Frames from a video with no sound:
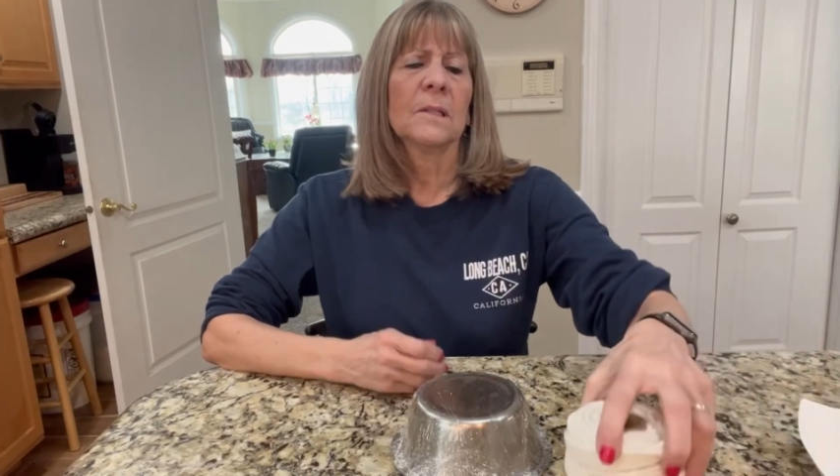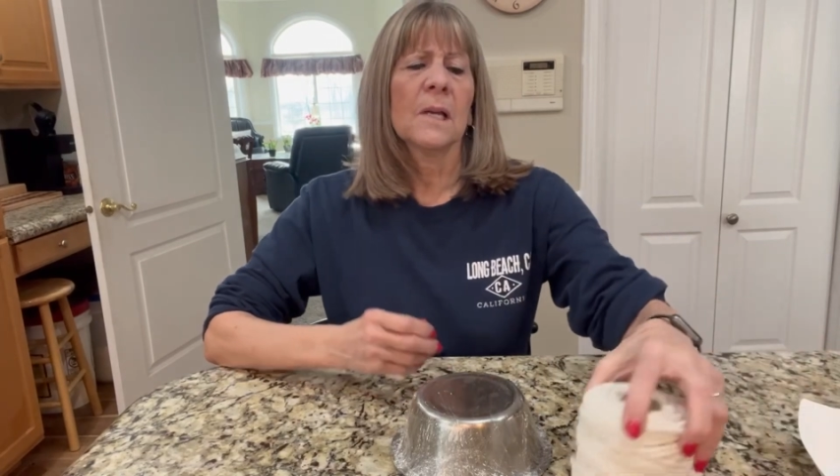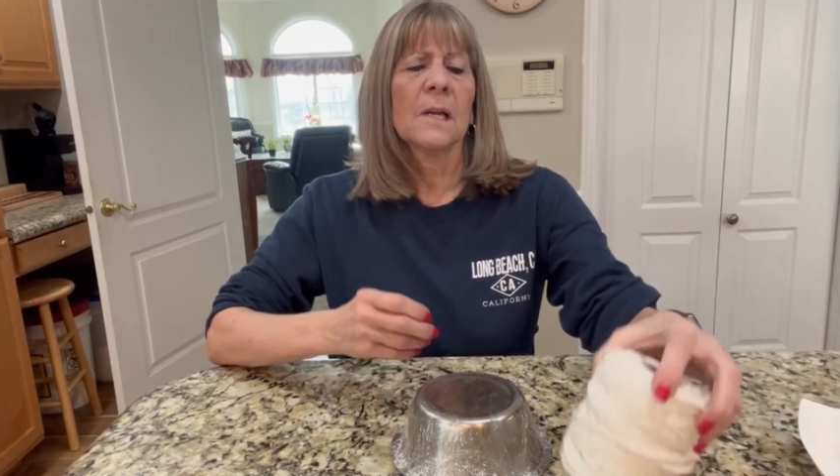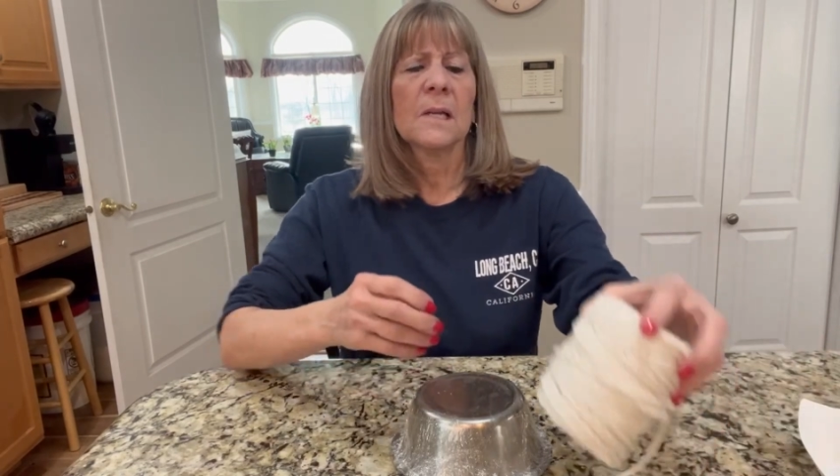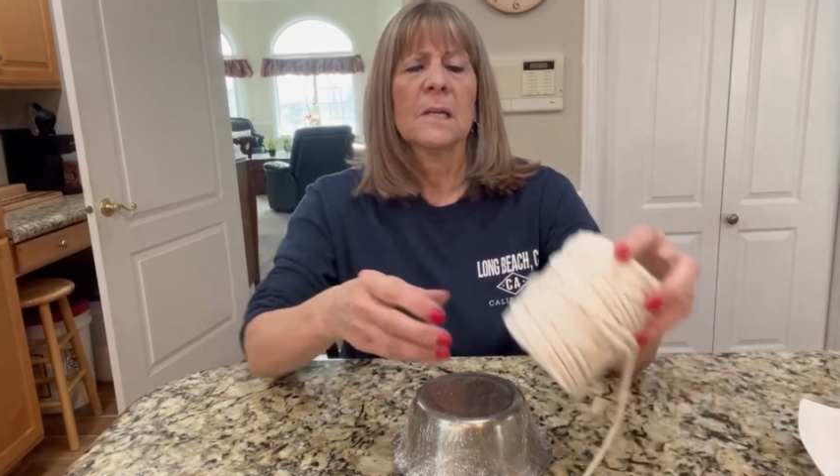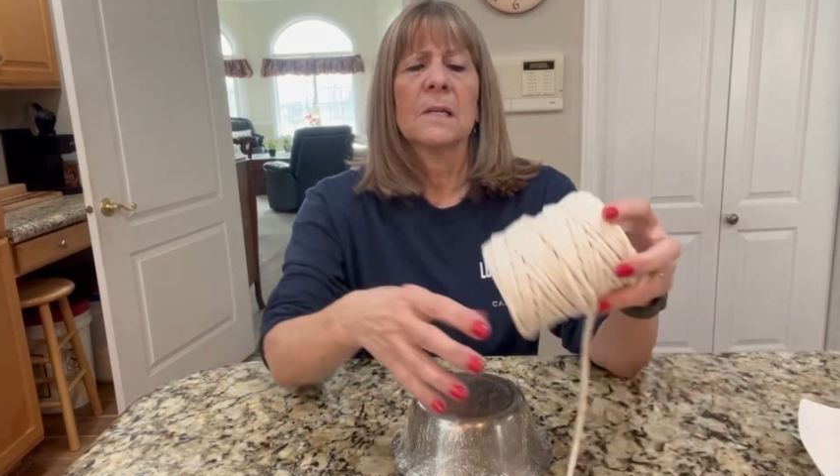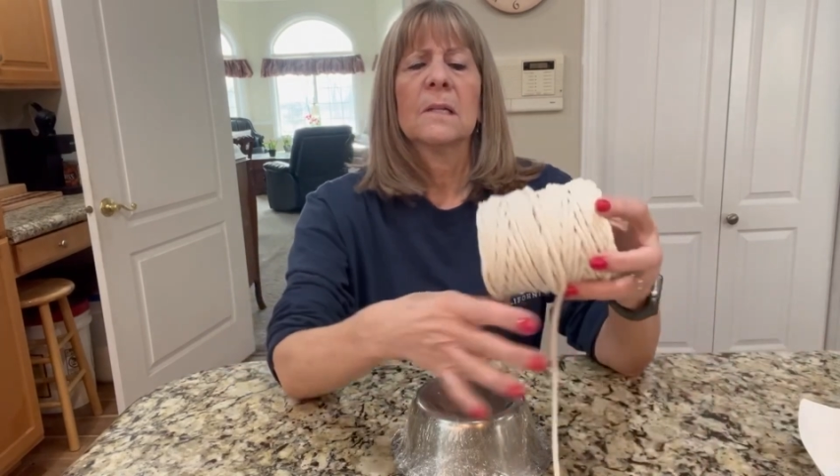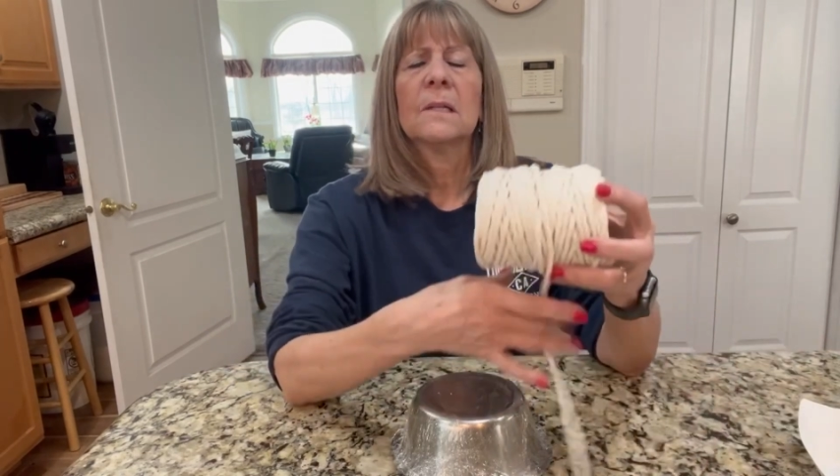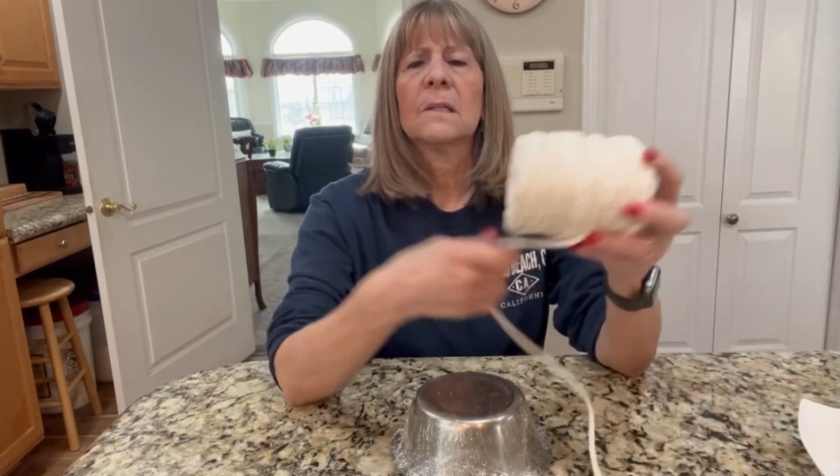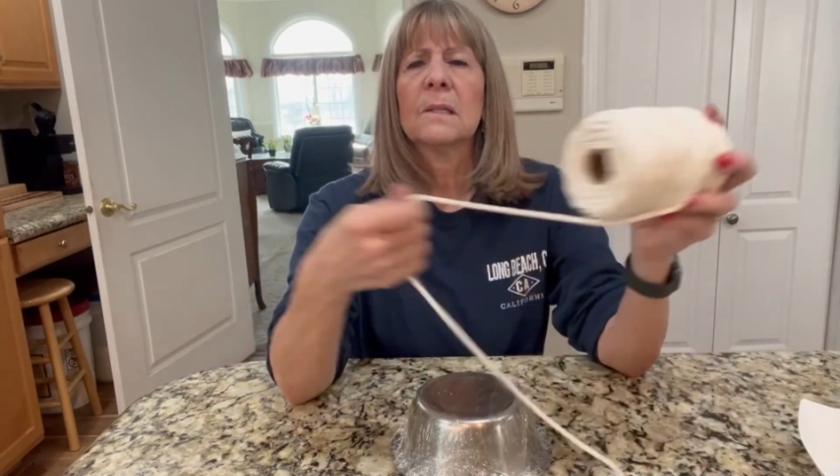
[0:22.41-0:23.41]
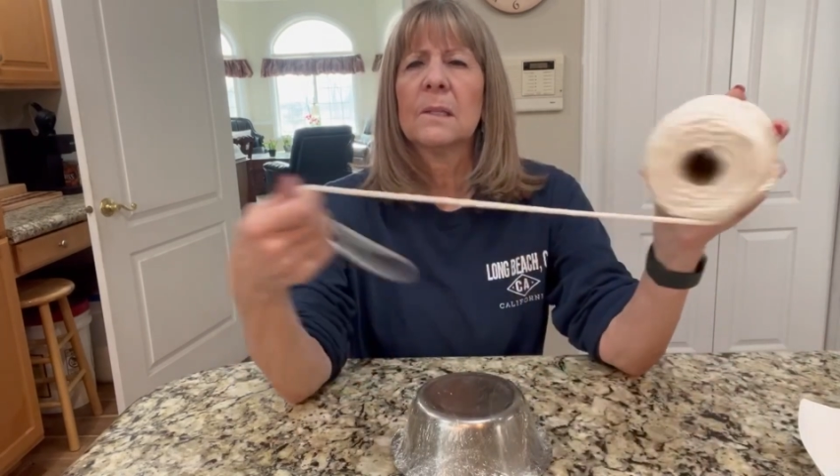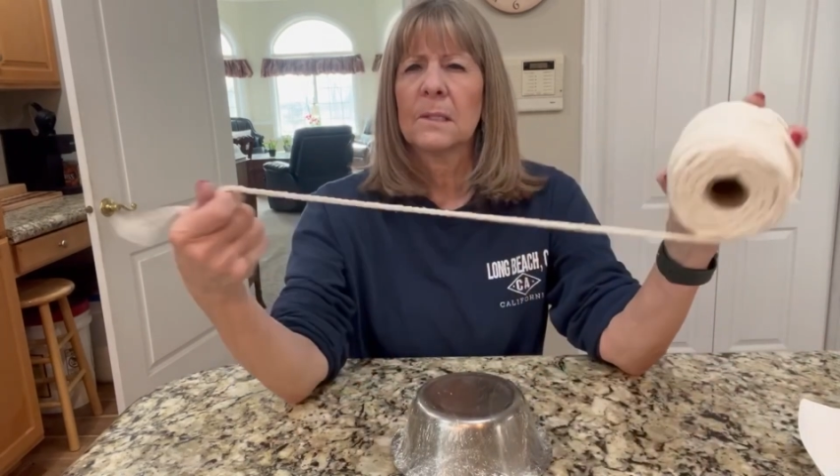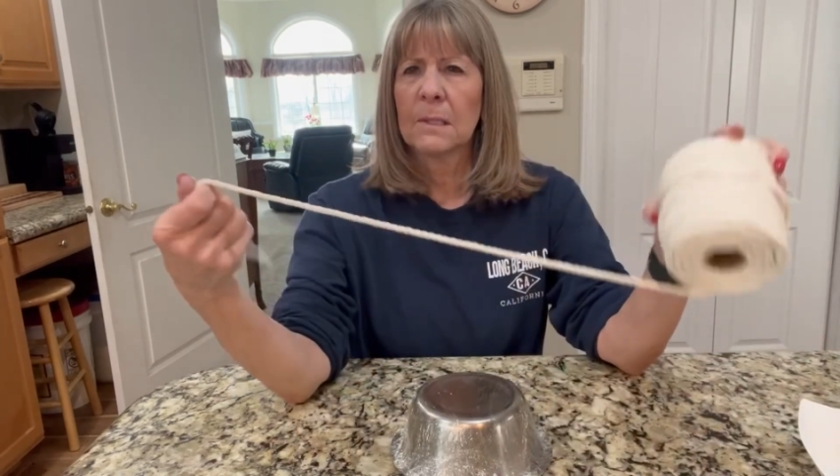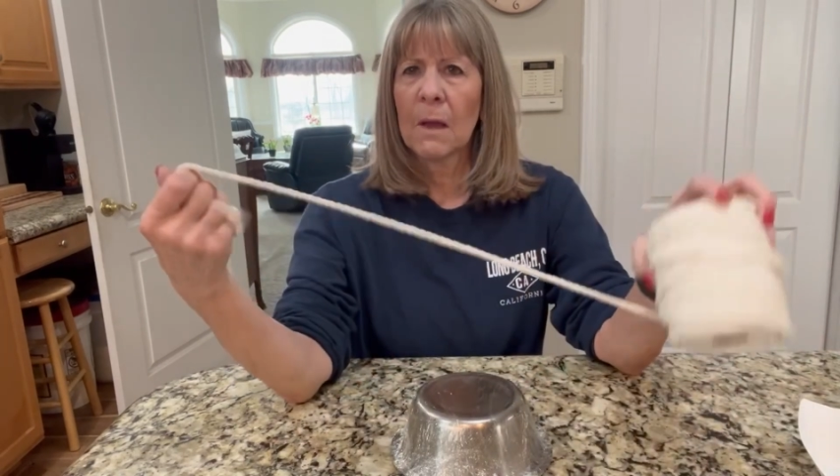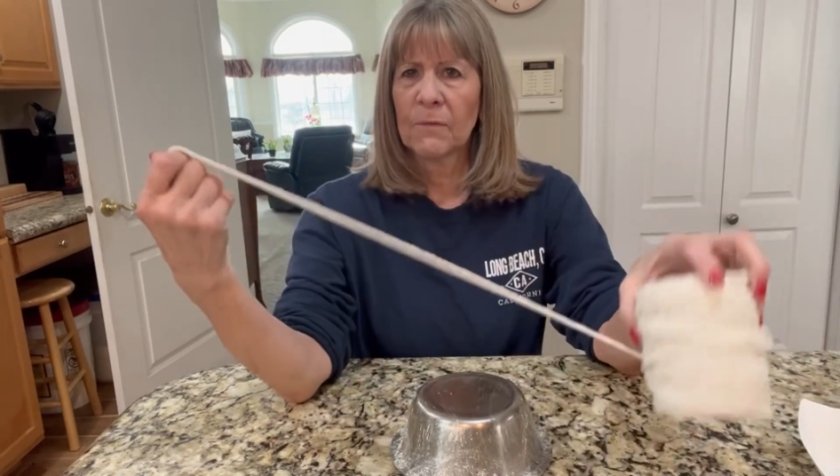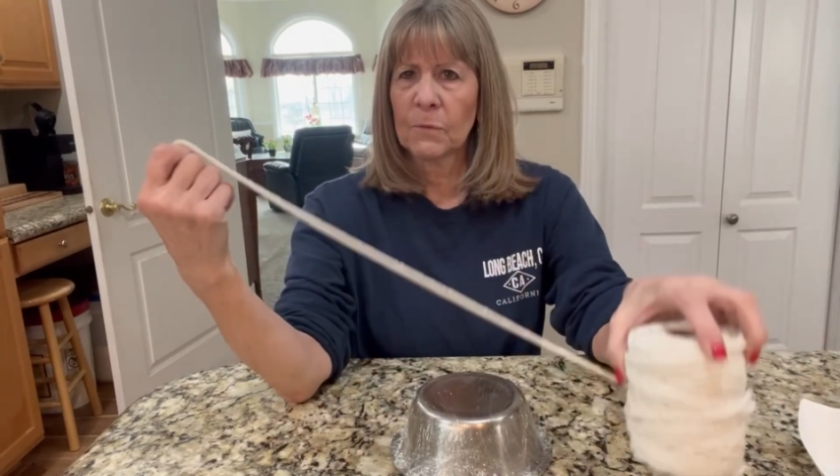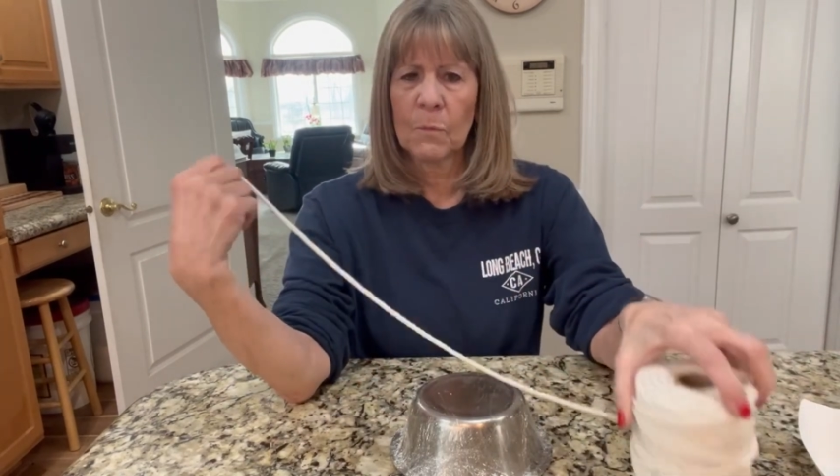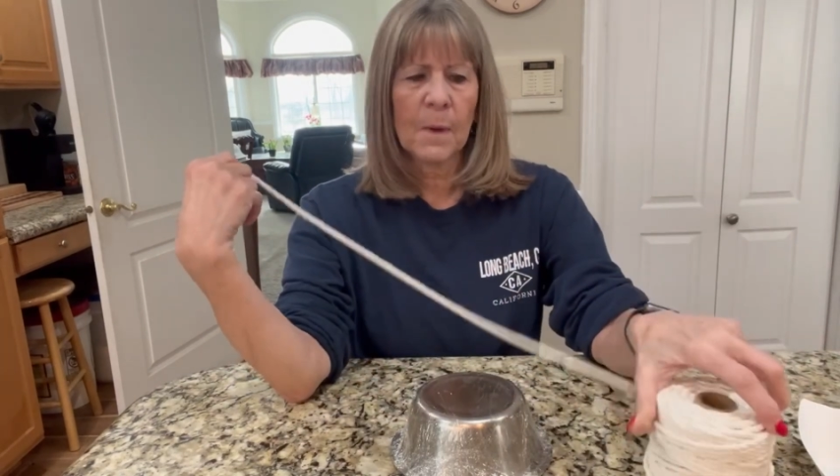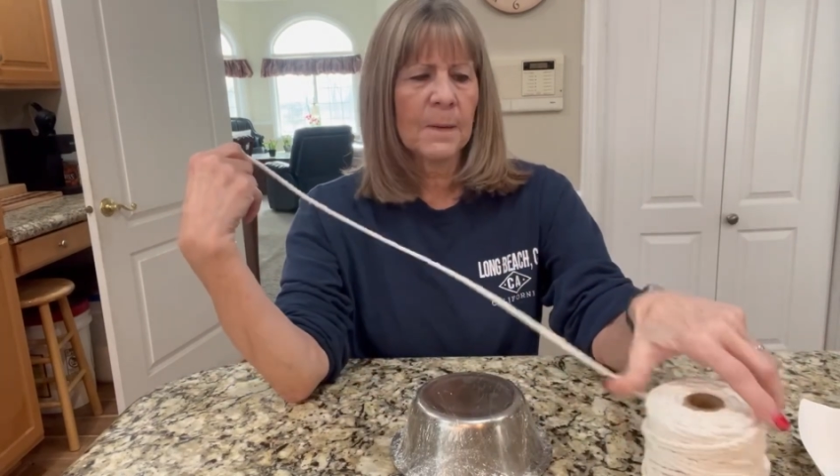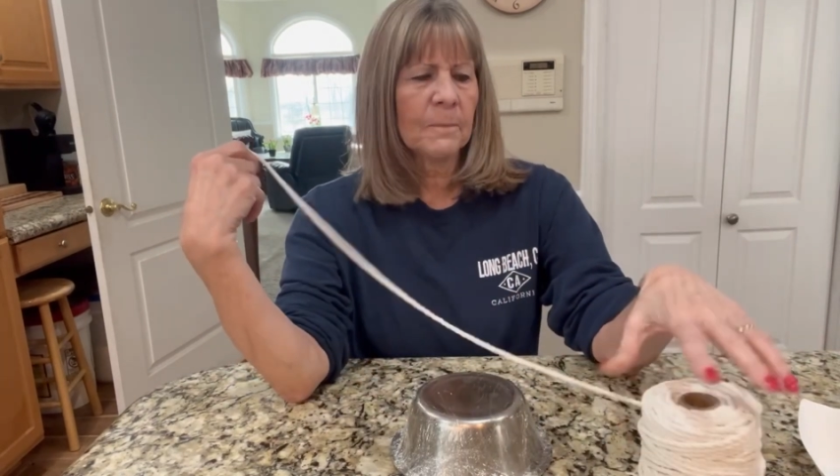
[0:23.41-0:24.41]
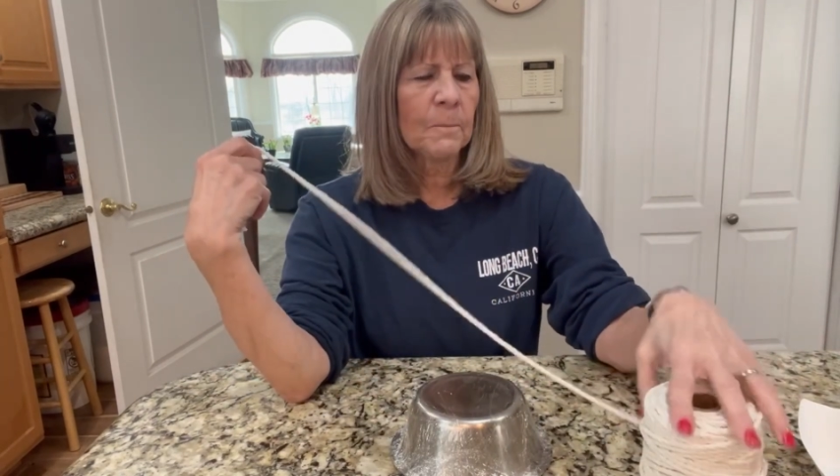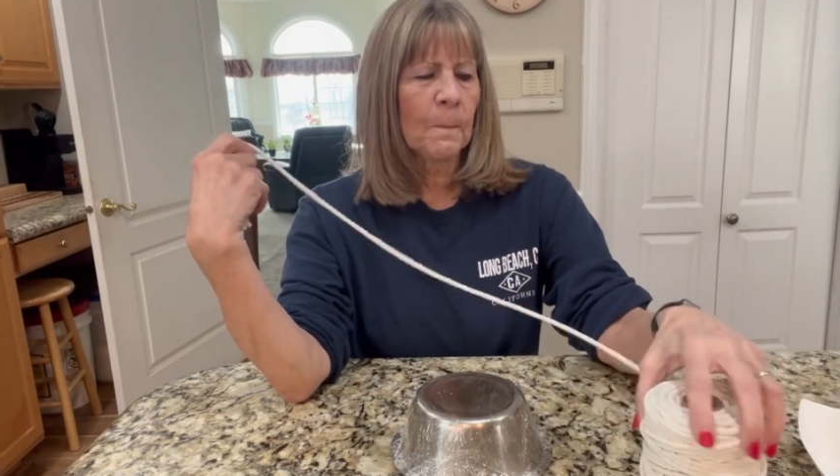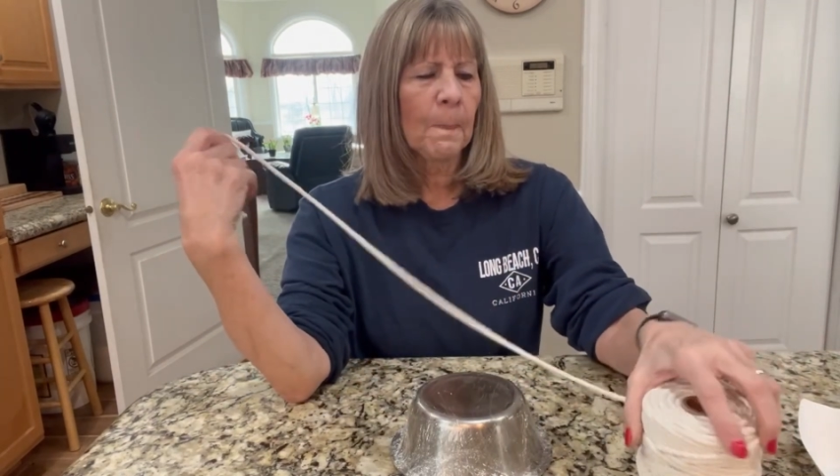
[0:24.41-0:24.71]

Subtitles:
the soft one,